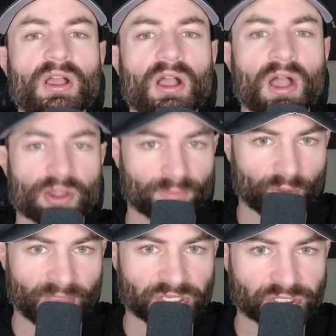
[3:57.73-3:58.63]
honorable
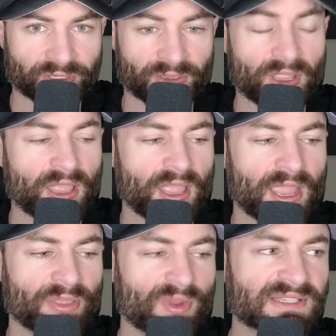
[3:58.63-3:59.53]
mention.
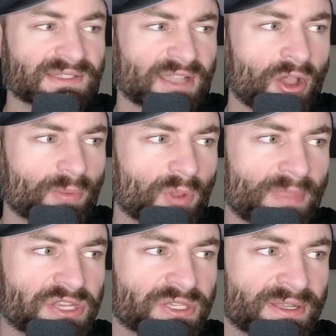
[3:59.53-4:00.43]
And the reason it's honorable
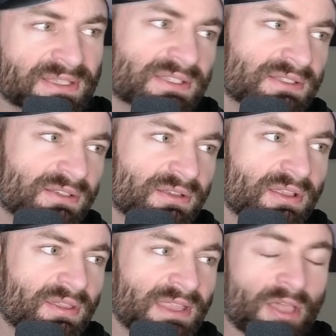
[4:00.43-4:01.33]
mention is
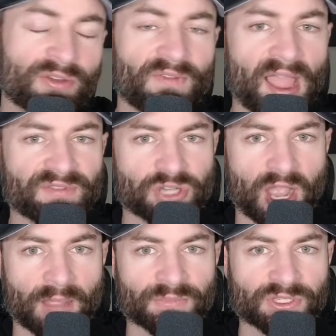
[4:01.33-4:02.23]
the other five
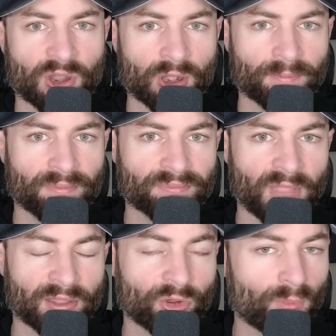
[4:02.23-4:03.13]
jobs are
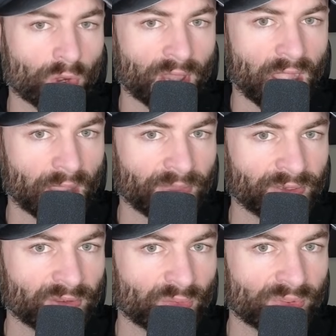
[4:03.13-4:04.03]
a little more
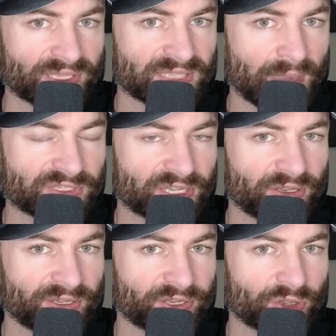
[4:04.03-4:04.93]
common with a
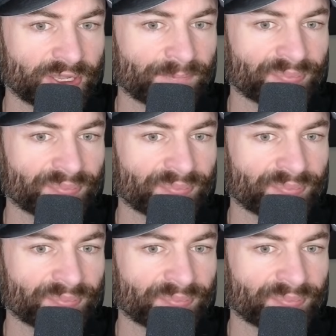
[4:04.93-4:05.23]
cybersecurity degree.